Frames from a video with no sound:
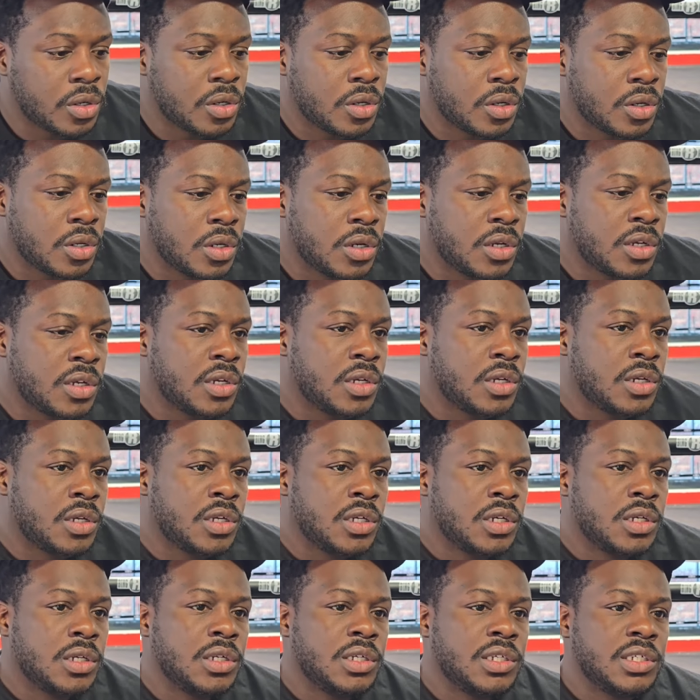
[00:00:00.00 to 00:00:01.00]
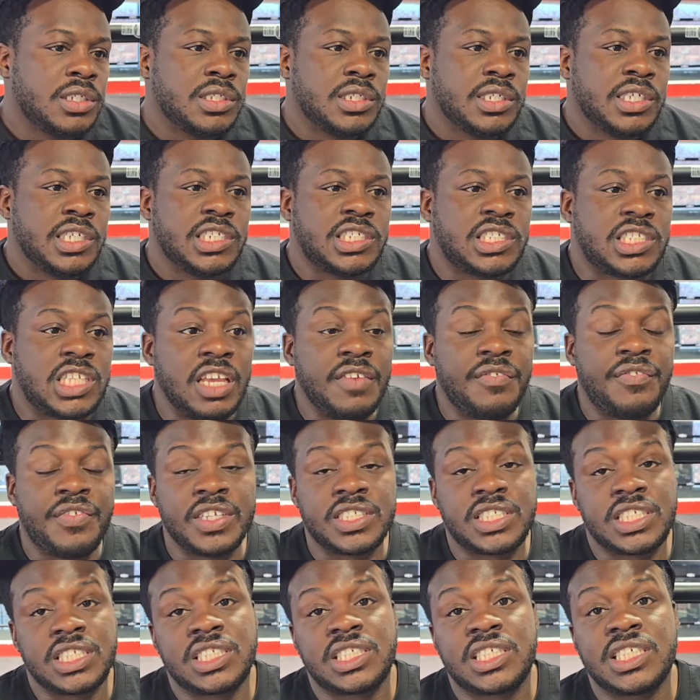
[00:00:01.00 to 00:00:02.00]
His
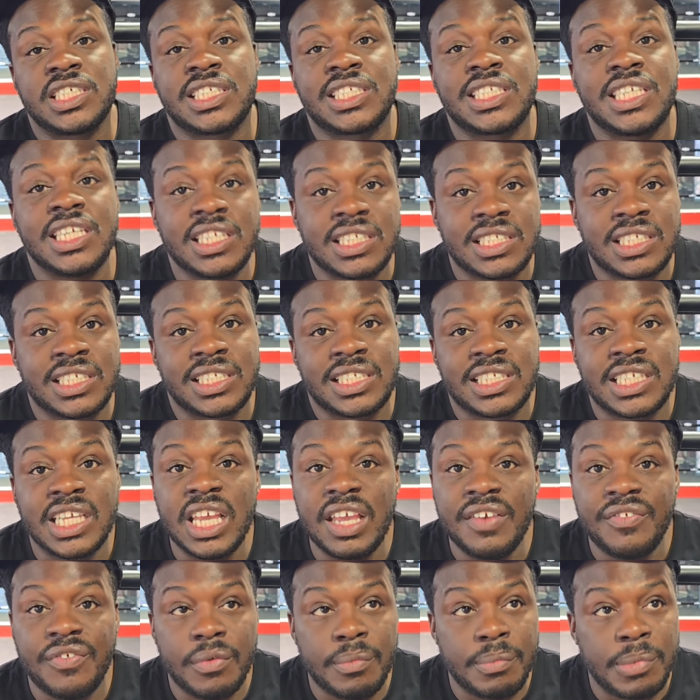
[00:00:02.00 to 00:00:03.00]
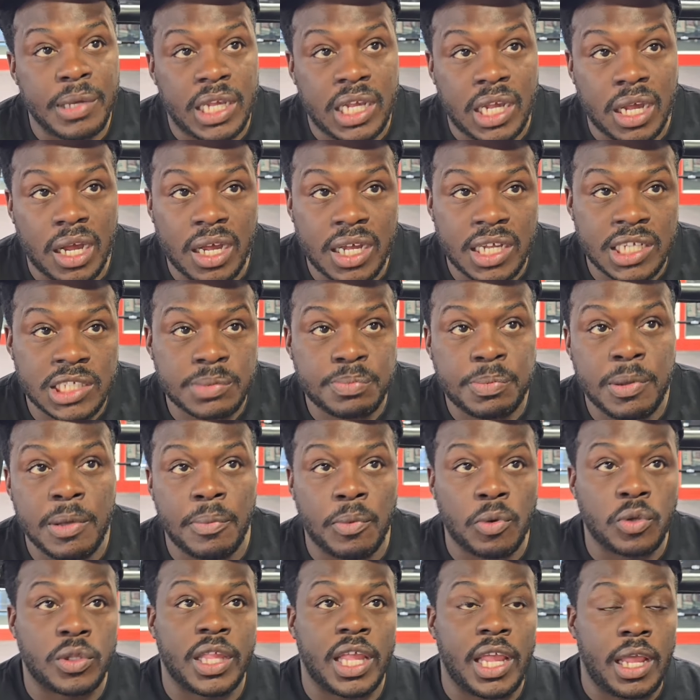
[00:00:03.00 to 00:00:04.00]
defense is dece deceiving because
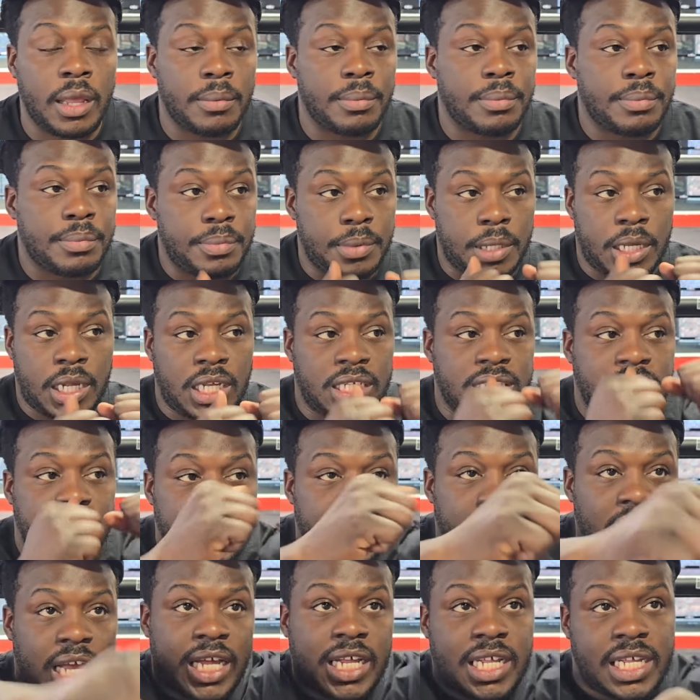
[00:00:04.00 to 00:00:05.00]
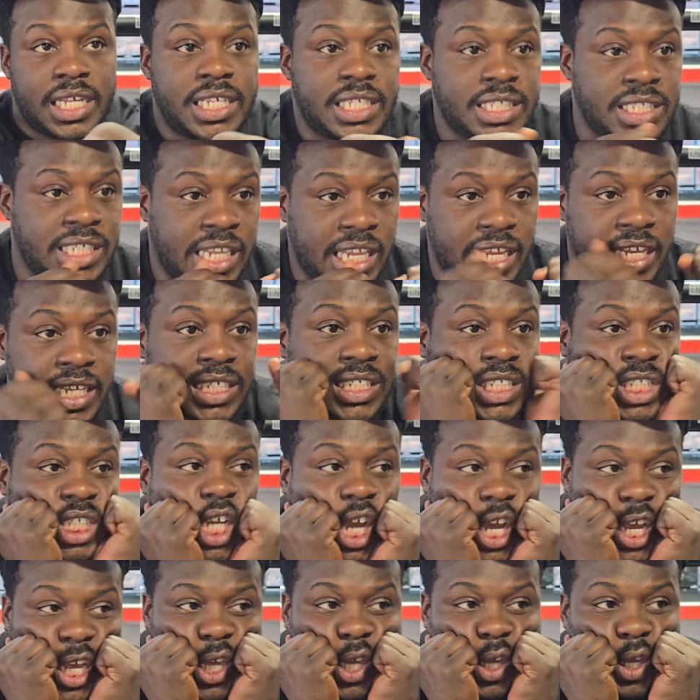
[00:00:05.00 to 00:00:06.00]
people think because he got his hands
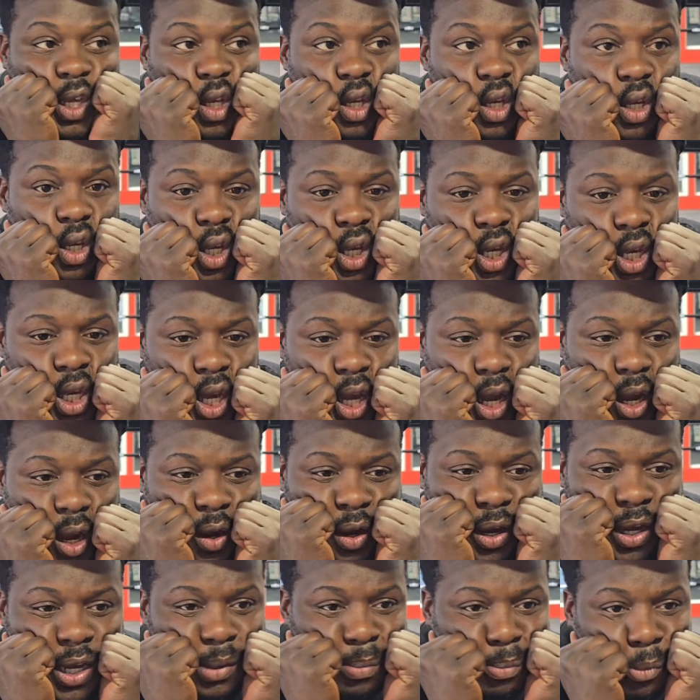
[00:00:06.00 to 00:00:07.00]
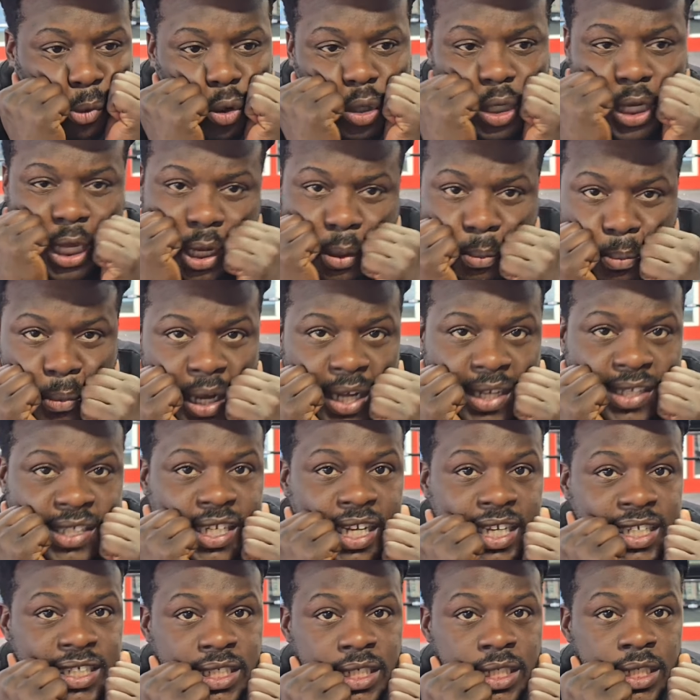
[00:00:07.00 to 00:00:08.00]
tight in here he more like a Mike
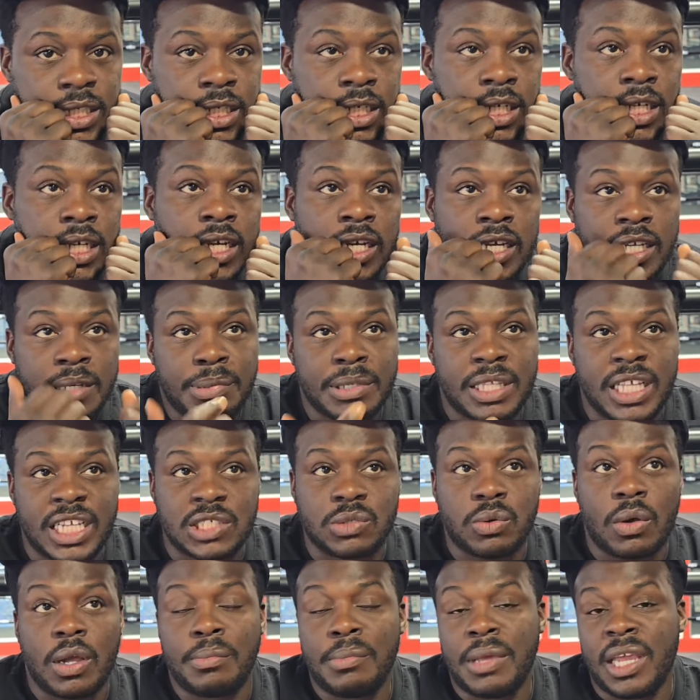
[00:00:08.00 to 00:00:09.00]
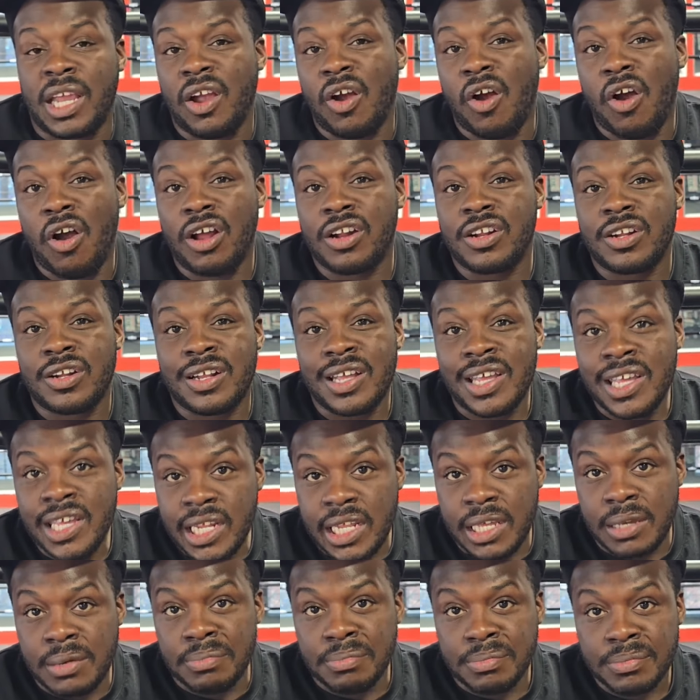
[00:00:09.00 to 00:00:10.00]
Tyson. But that's why I make it harder to
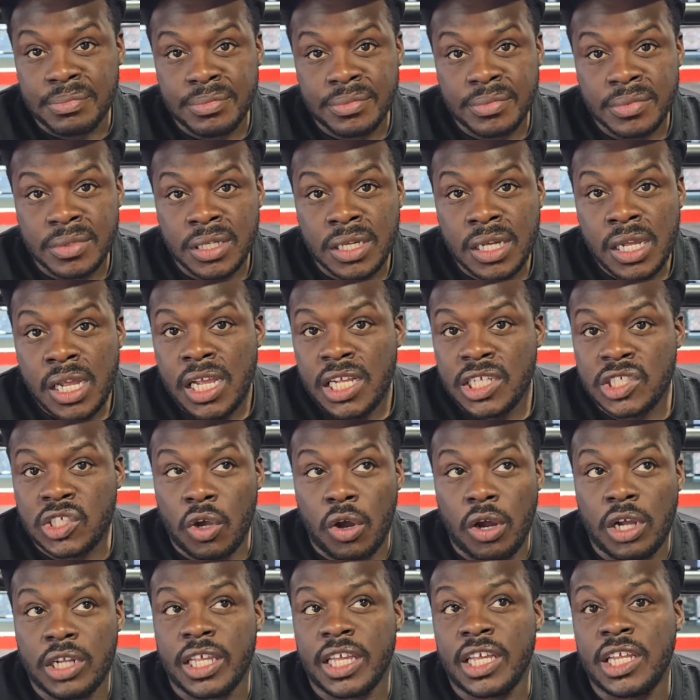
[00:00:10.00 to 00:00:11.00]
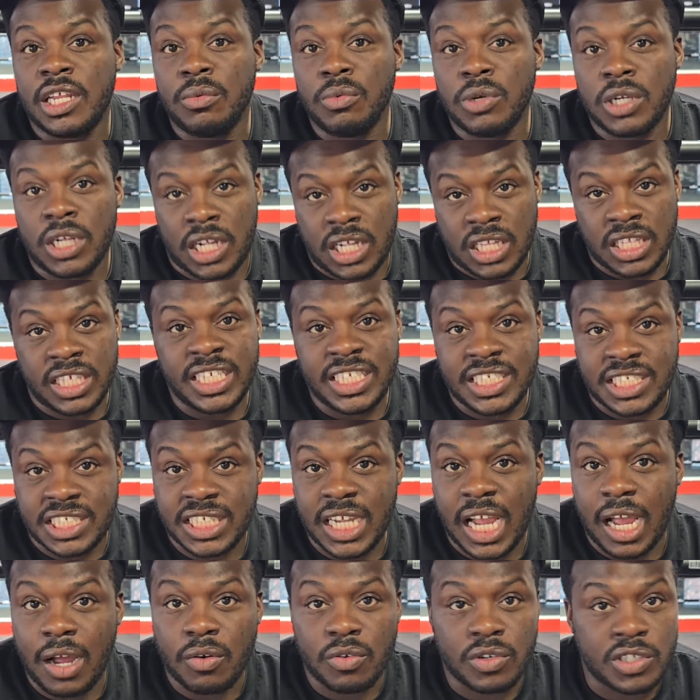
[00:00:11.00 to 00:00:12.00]
hit him. It's hard to hit him with a clean
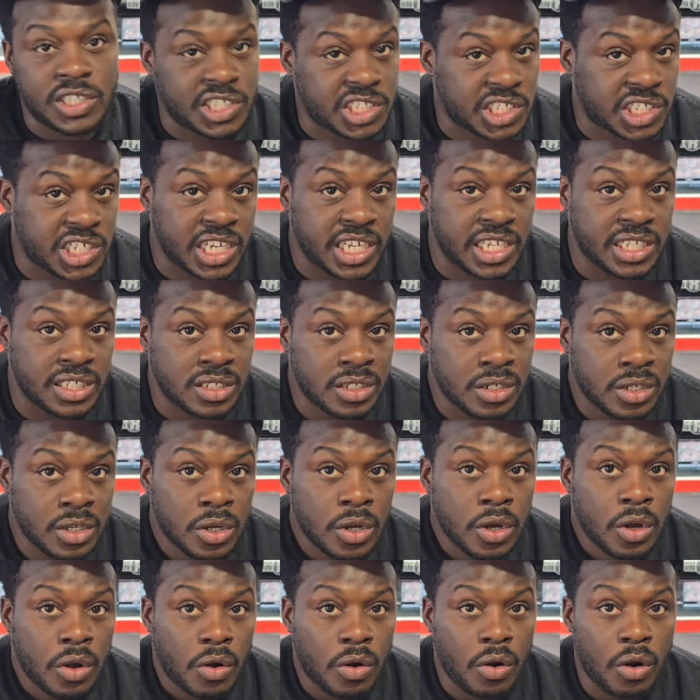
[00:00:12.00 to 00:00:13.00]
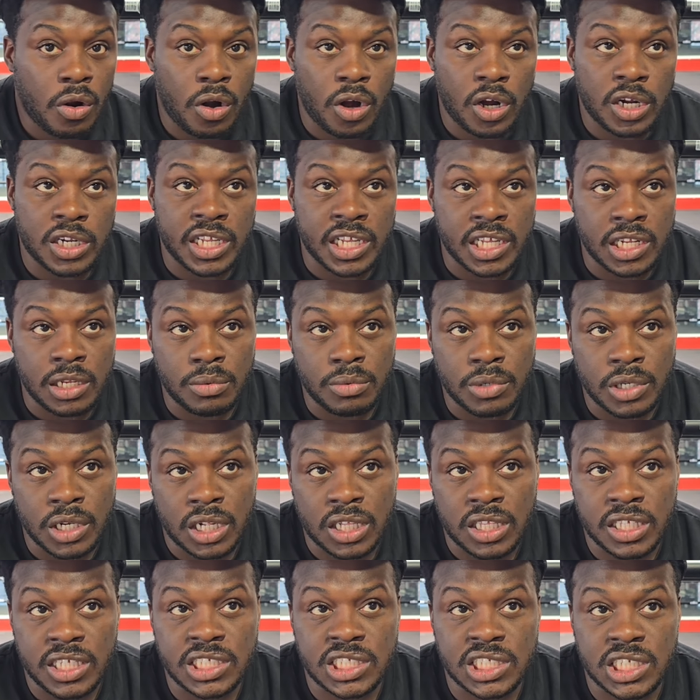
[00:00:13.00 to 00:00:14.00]
shot on his chin or hard to hit him with
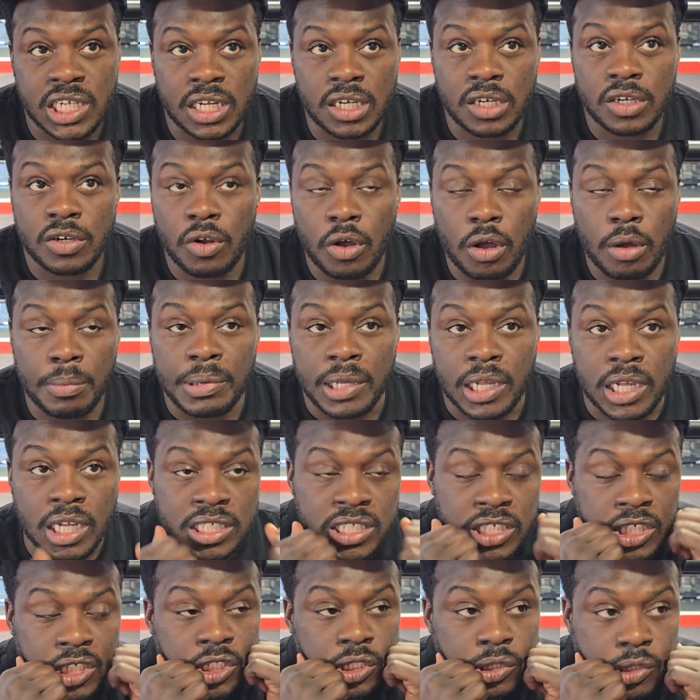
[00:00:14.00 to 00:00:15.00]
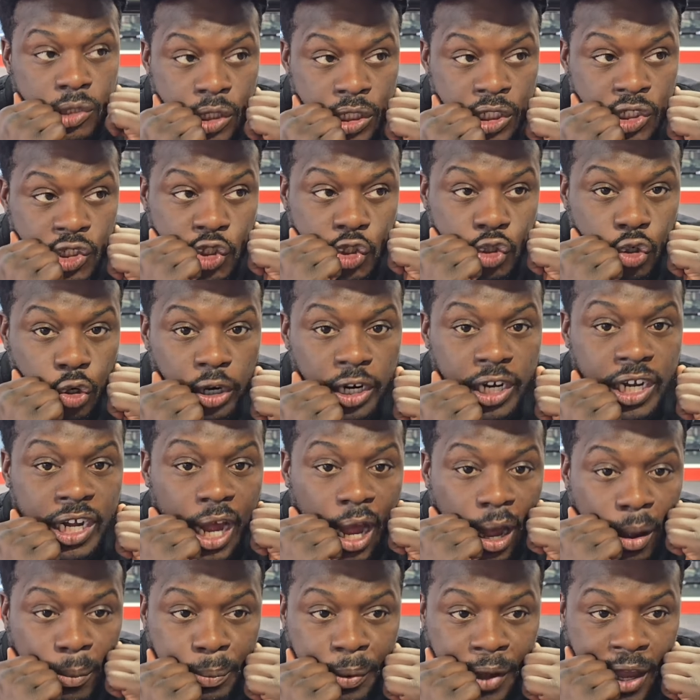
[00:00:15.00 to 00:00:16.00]
a clean shot at all because he's short,
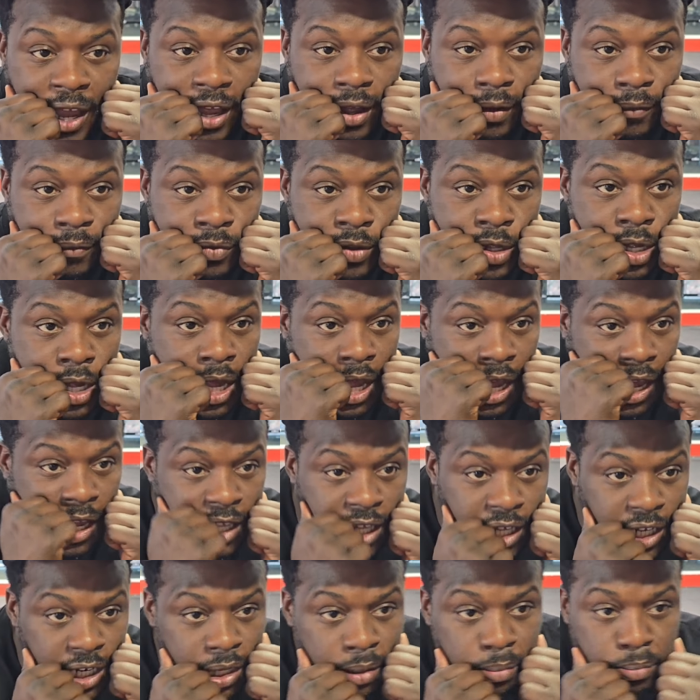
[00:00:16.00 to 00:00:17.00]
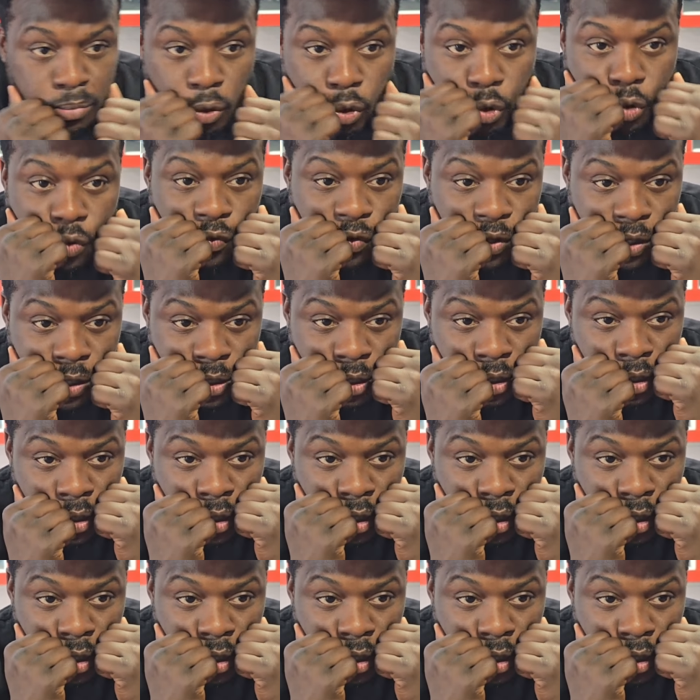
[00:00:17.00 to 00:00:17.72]
compact, and then he moving